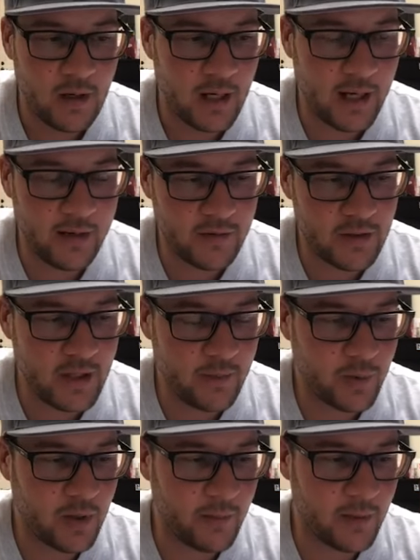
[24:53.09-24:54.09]
I don't see a
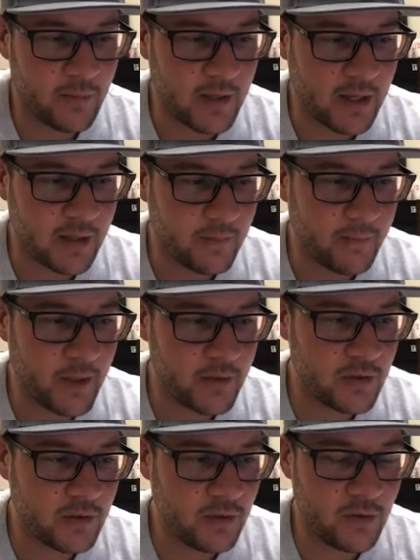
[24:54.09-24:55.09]
problem with that.
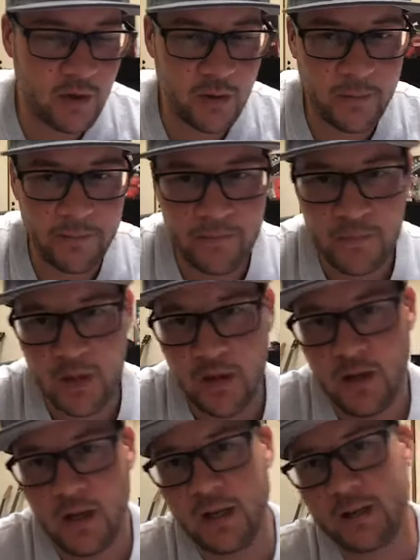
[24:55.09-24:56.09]
Most
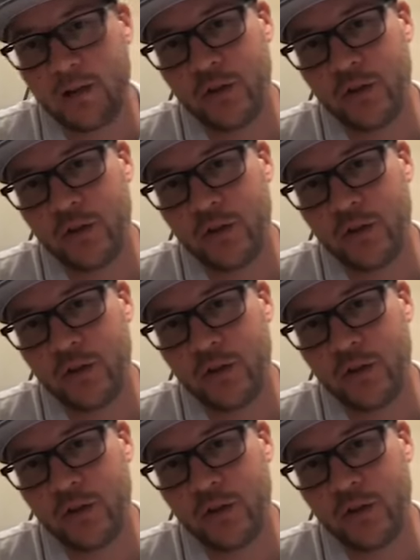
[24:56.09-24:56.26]
the